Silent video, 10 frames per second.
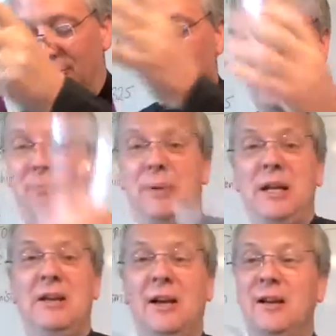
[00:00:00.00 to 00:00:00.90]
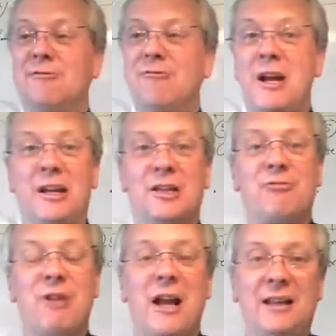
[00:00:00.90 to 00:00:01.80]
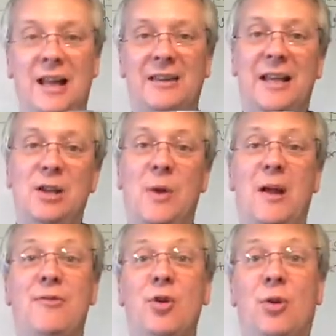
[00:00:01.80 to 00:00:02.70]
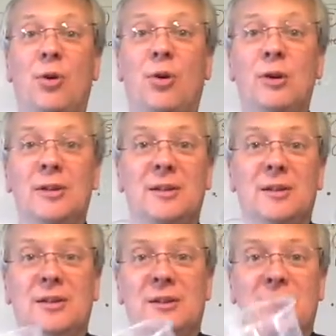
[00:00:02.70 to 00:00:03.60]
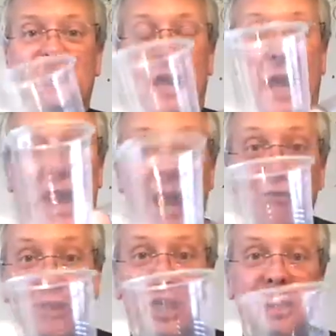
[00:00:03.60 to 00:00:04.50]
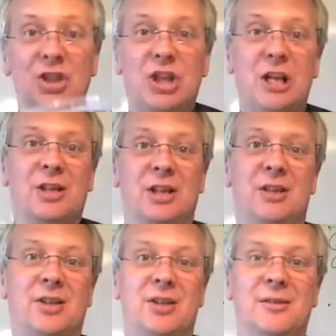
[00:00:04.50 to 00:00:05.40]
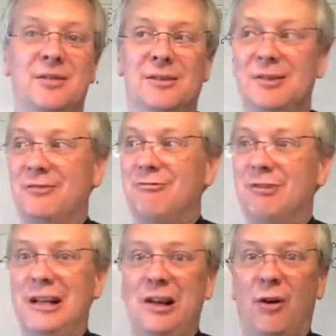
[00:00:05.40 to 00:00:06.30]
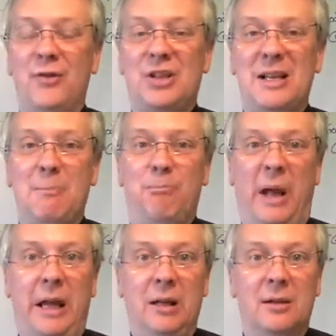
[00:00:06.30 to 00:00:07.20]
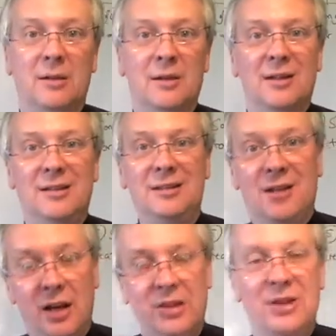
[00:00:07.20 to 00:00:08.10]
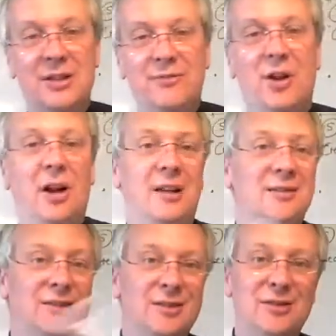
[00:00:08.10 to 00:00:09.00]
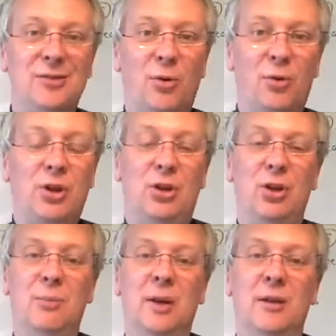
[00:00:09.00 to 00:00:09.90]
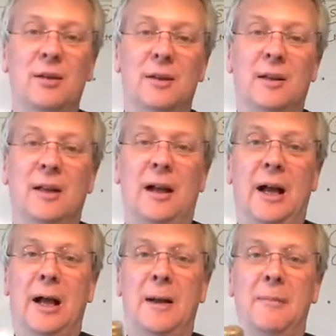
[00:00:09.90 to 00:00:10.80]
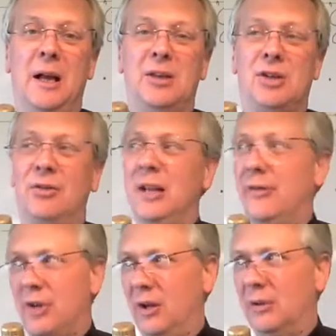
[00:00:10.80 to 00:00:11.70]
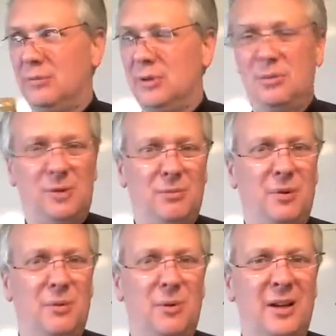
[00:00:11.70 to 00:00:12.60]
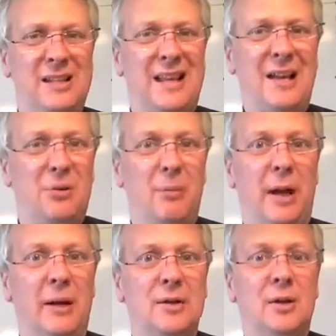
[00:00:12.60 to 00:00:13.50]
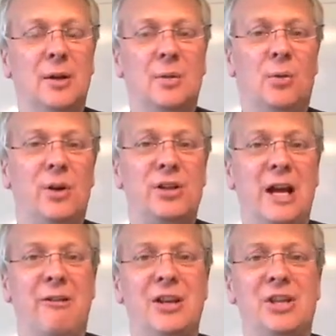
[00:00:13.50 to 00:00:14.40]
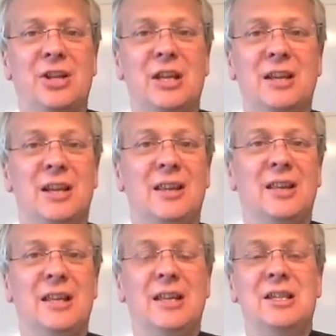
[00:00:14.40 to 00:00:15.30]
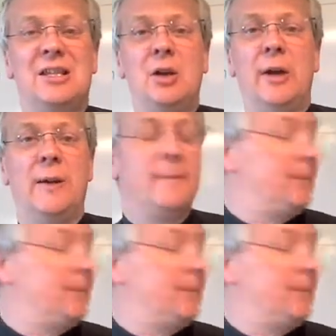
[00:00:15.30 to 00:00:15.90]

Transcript: Ribena, red as red, and then you have your Arian Jesus, really obviously pink, neither divine nor human. And so you're left going, well, what is that all about? What does Arius think he's doing?